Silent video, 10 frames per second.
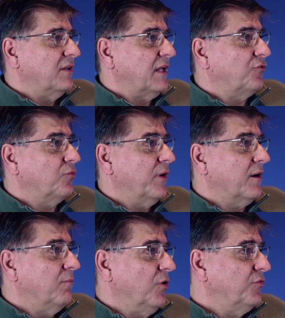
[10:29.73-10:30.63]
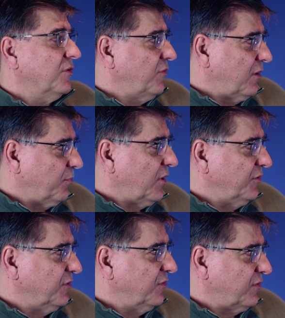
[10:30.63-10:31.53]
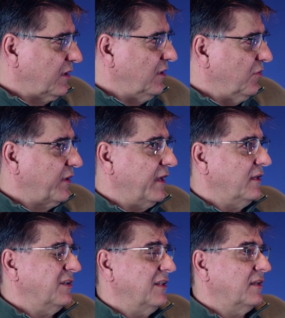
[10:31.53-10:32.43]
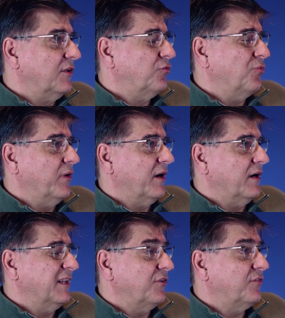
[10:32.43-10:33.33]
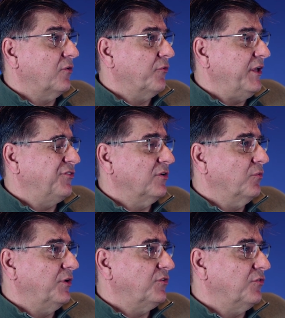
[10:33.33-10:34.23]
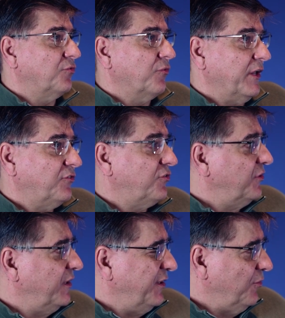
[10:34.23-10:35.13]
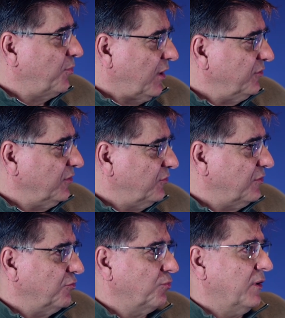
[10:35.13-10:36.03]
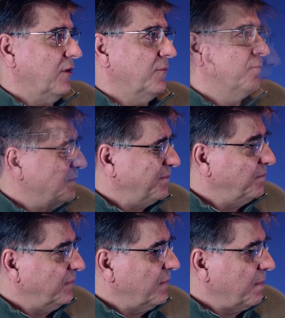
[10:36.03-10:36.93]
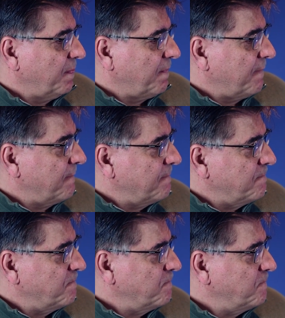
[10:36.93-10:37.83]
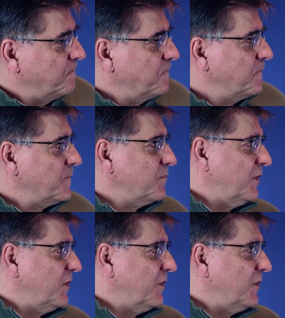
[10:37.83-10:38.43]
That's where most of our projects are located. That's a region which is rich in new projects as well. Nice. And to finish the interview,